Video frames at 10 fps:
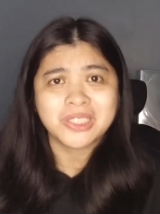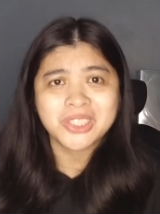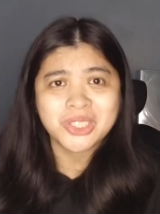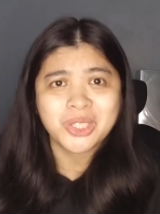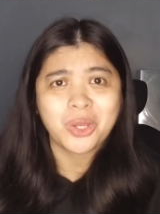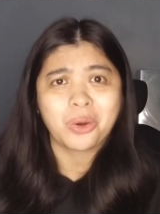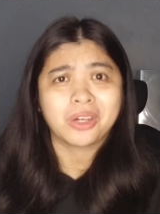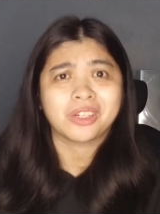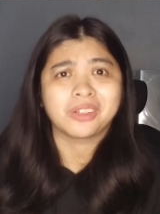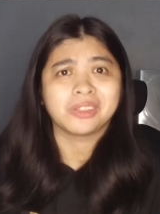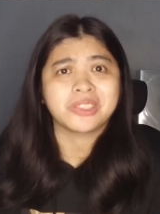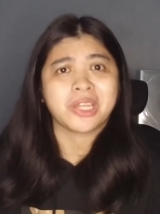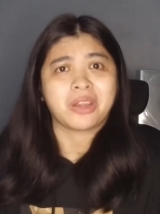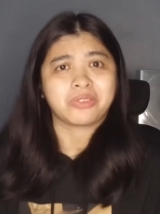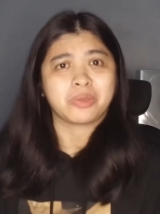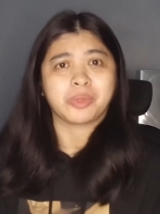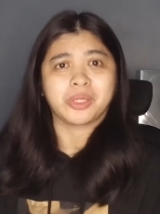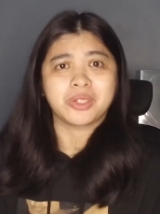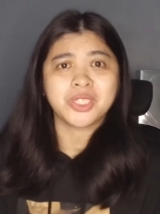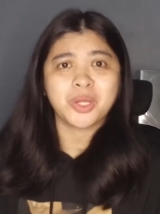This is your girl Chai from
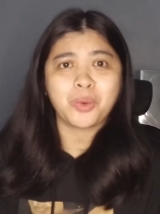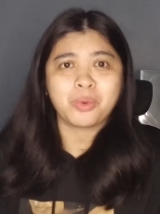Inertia